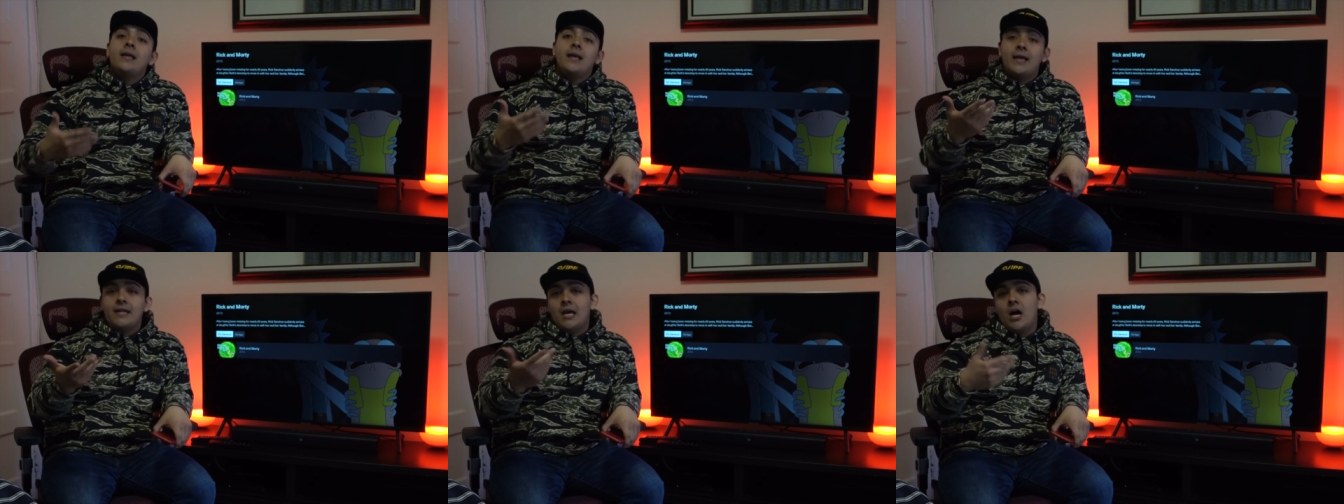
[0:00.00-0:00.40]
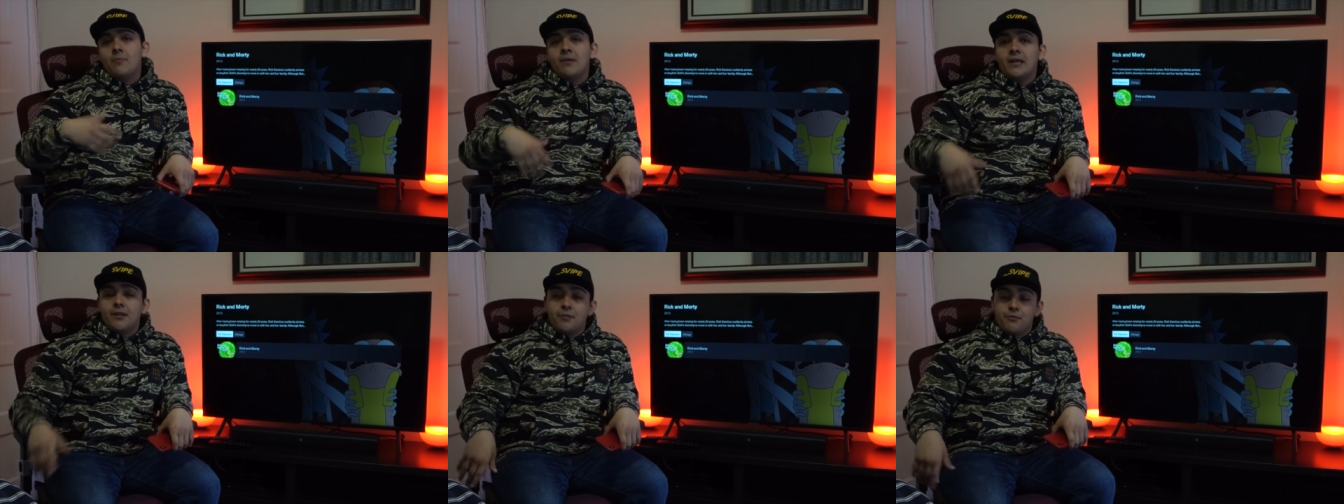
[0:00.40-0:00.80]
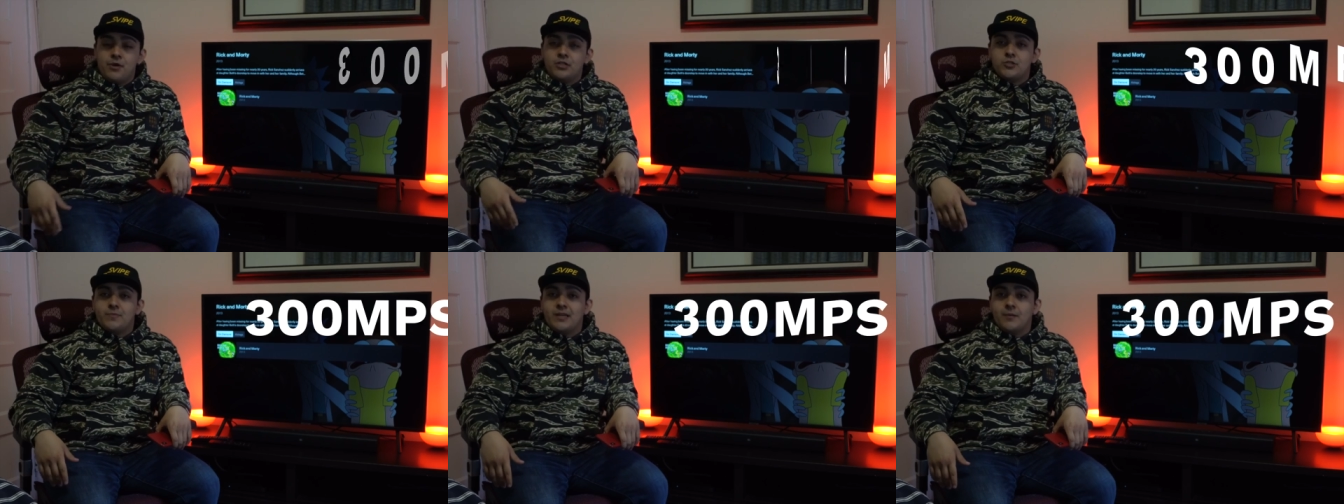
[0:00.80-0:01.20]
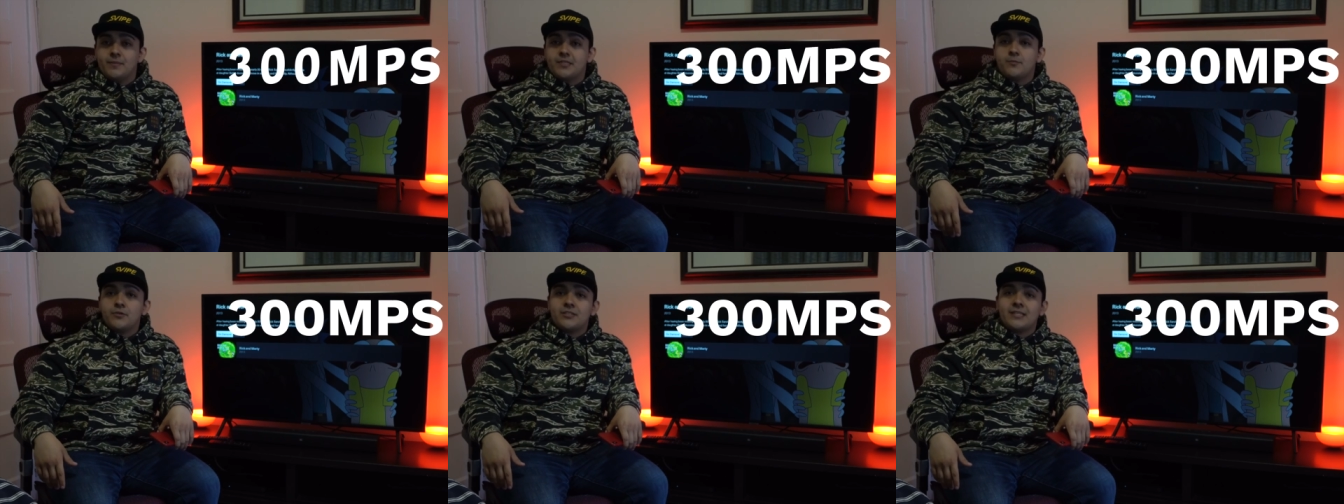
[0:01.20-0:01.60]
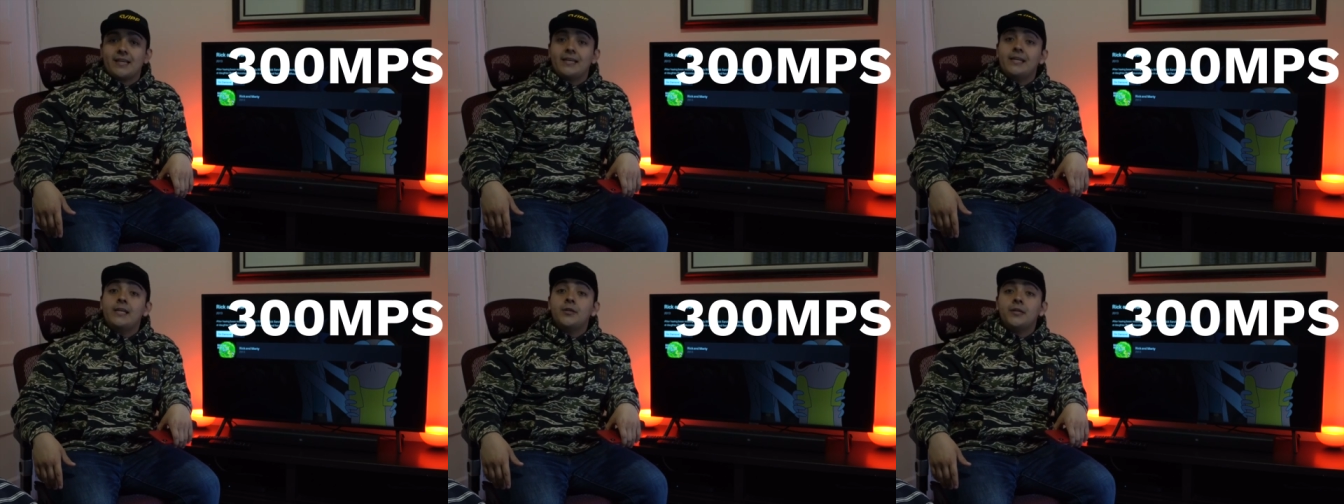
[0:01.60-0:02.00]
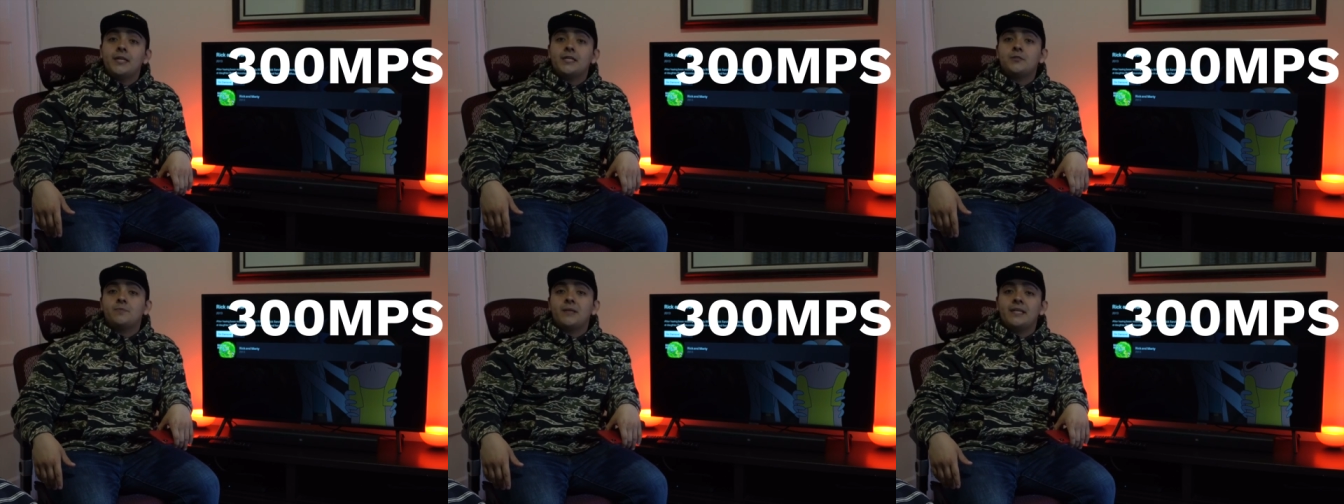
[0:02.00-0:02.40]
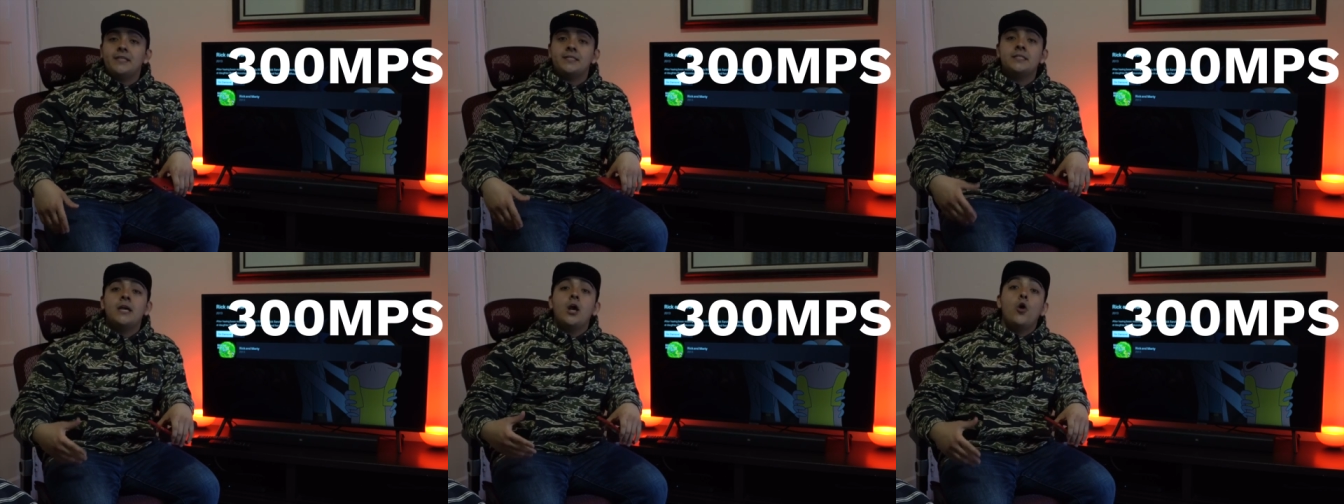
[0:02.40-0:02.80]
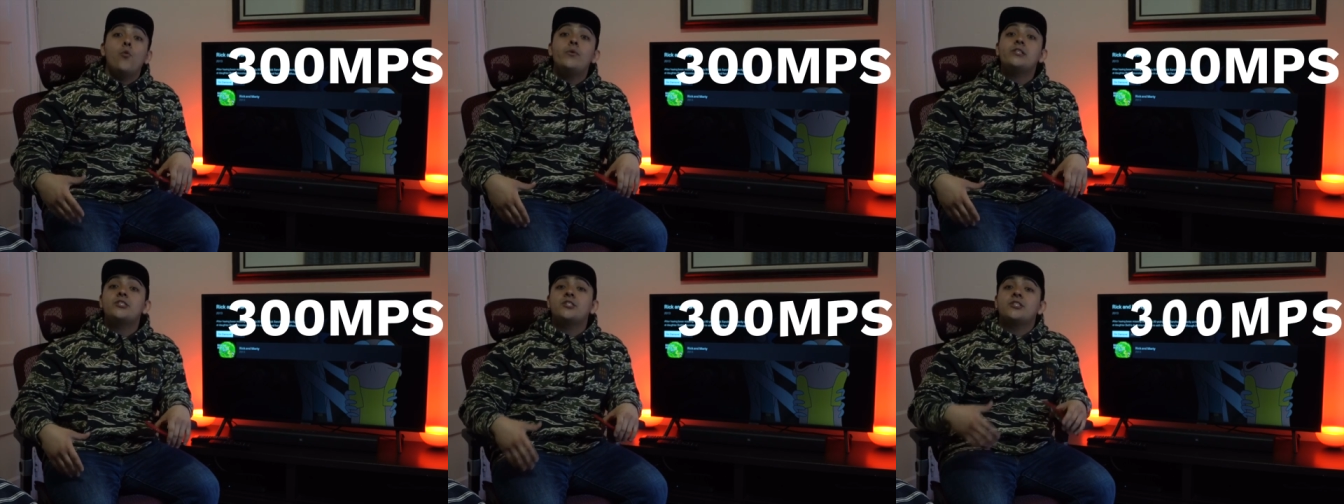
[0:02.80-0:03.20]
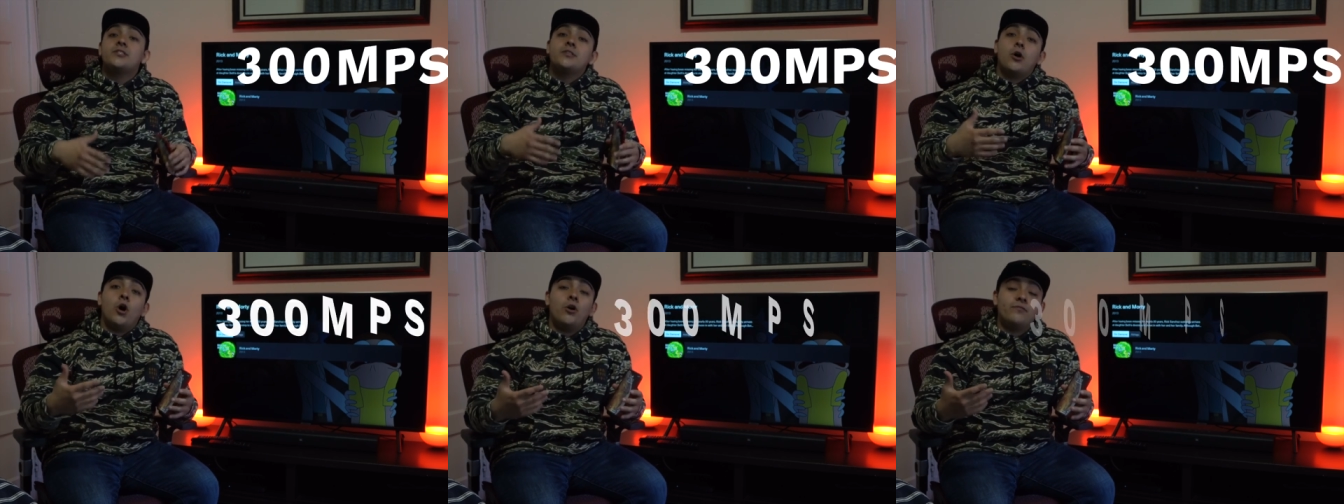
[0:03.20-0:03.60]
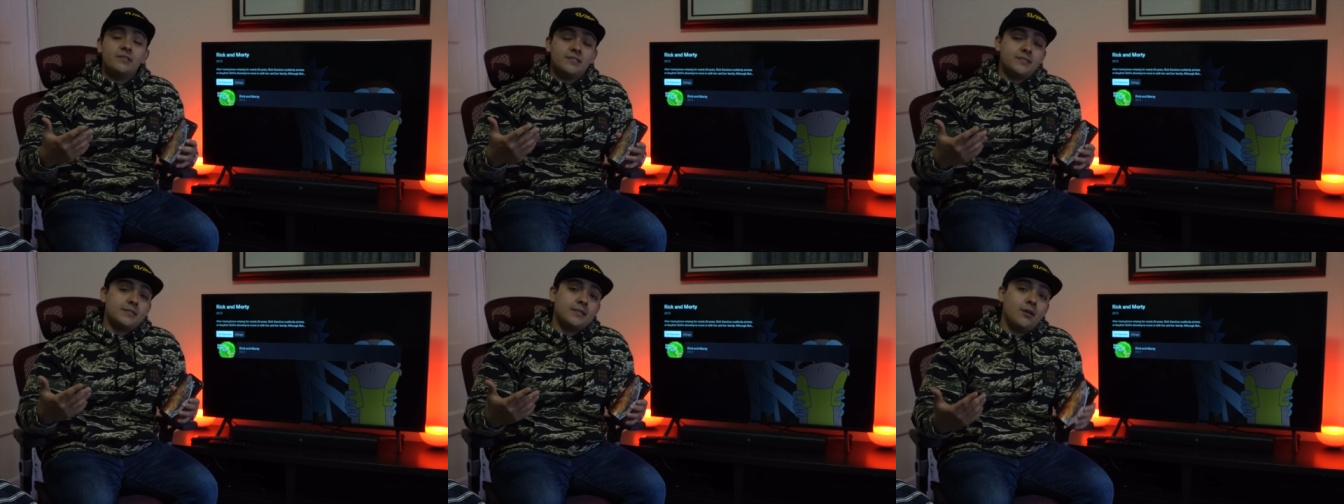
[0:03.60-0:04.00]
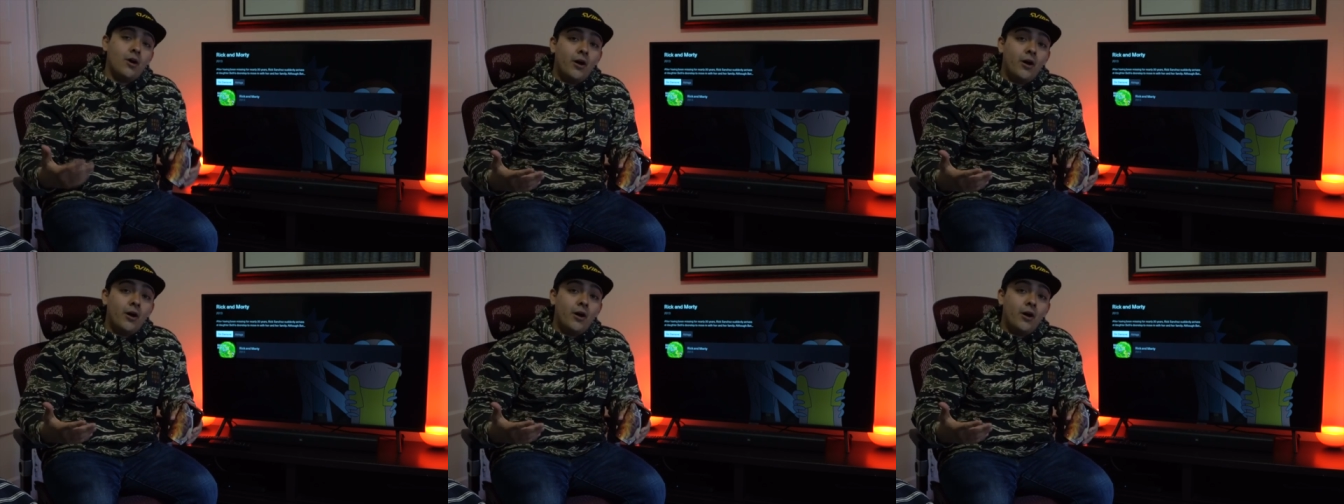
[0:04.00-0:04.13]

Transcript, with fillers: and now I'm getting 300 megabits per second internet speeds, which is obviously